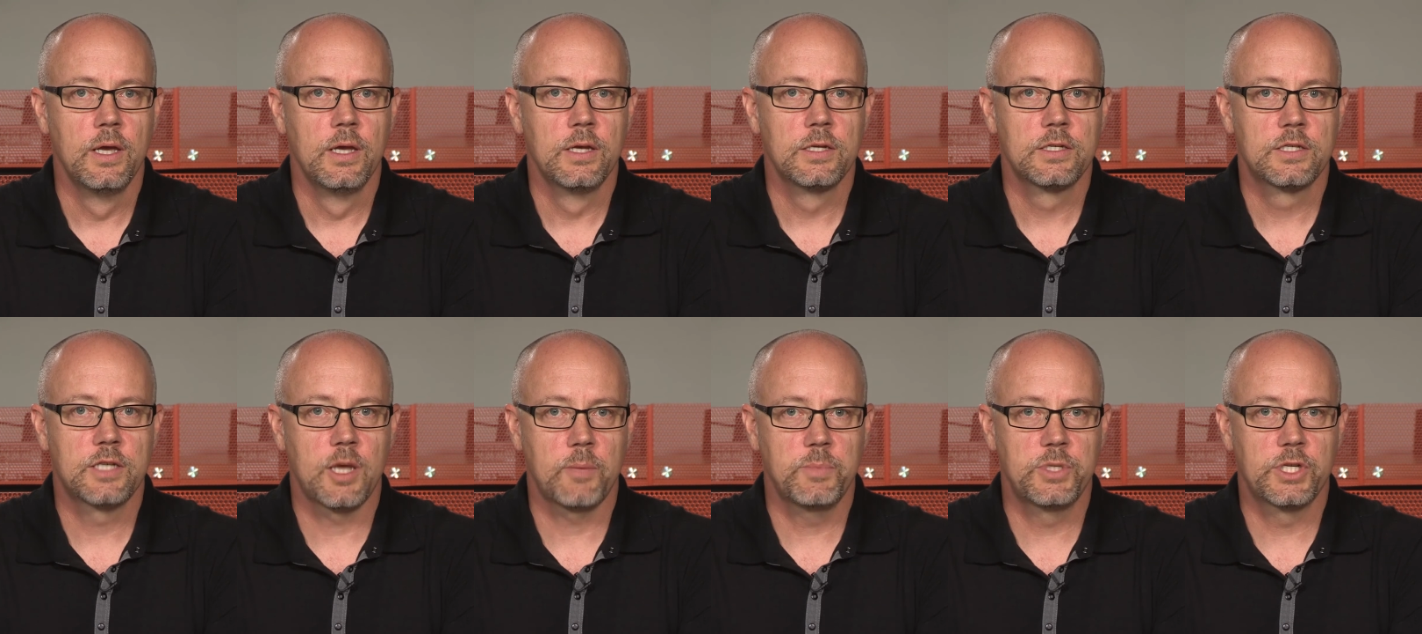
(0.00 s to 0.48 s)

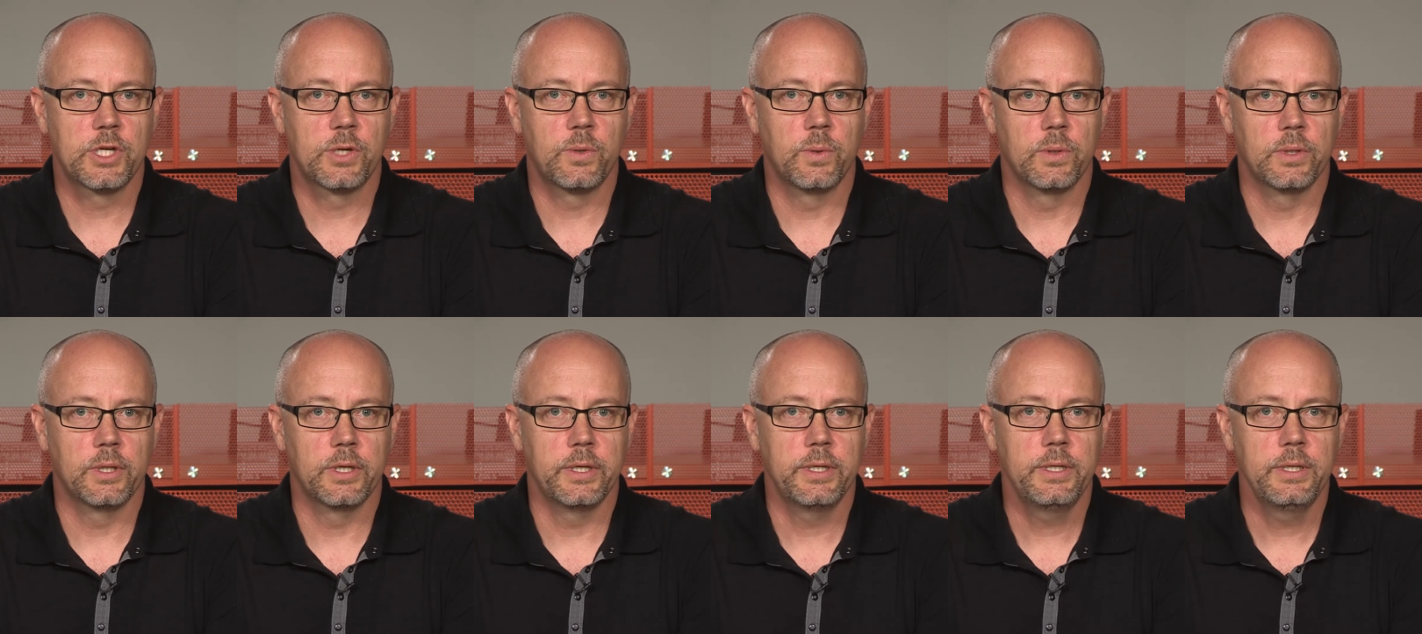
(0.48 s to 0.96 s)

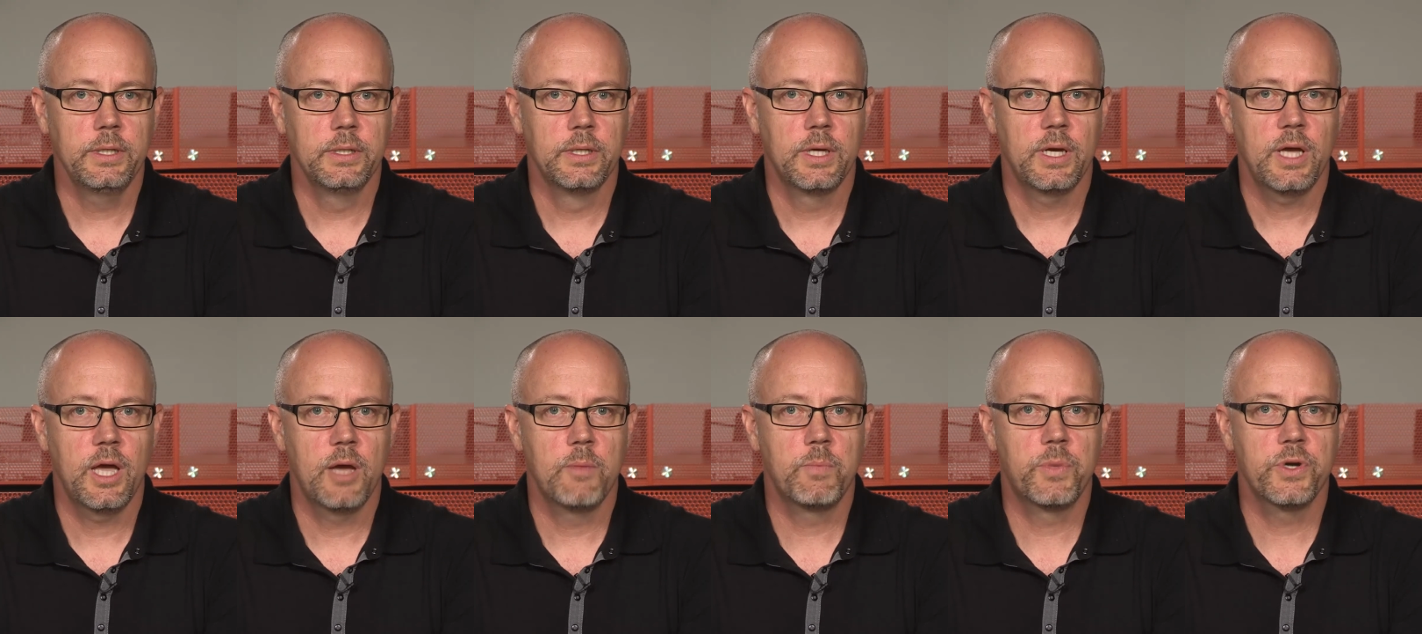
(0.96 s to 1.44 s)
Subsequently,
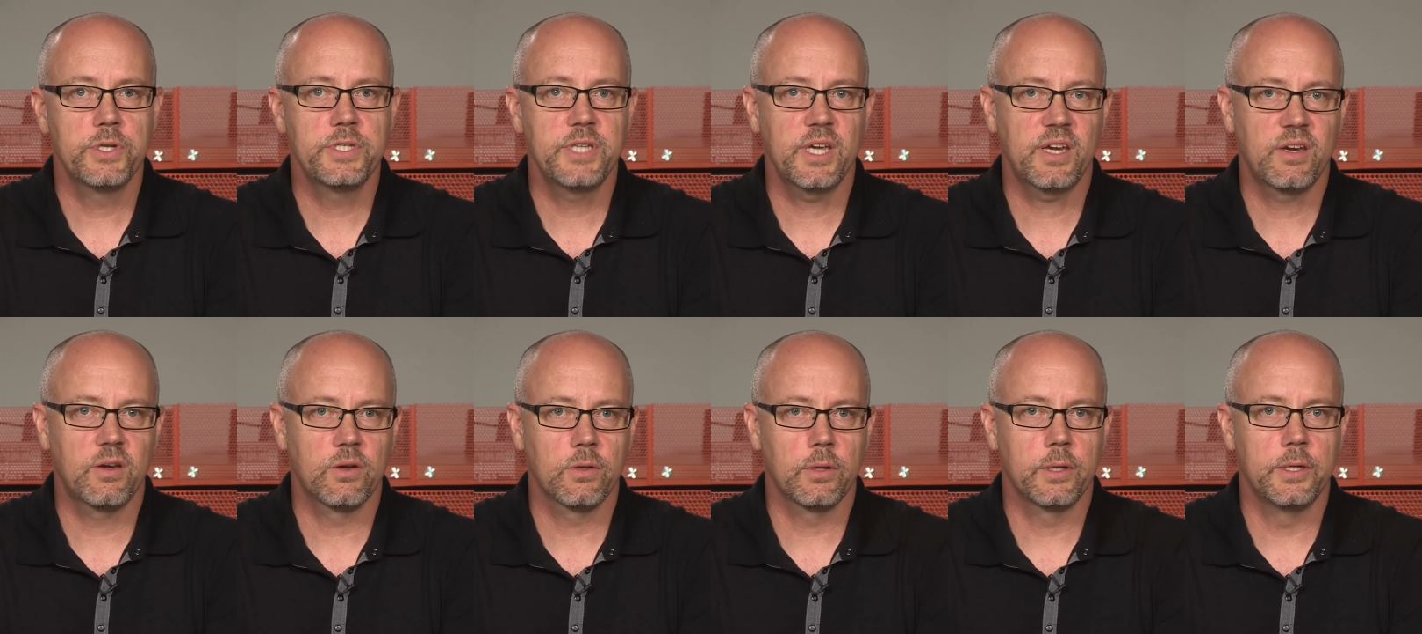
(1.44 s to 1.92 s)
and
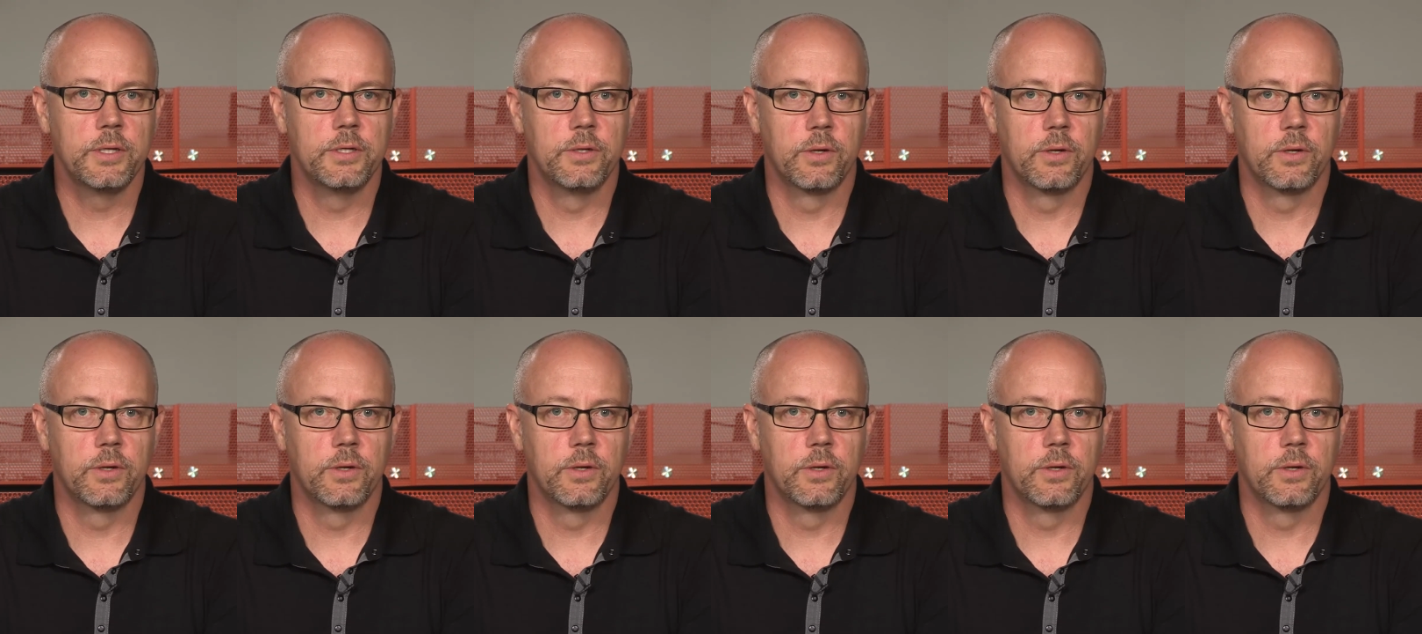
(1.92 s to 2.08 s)
particularly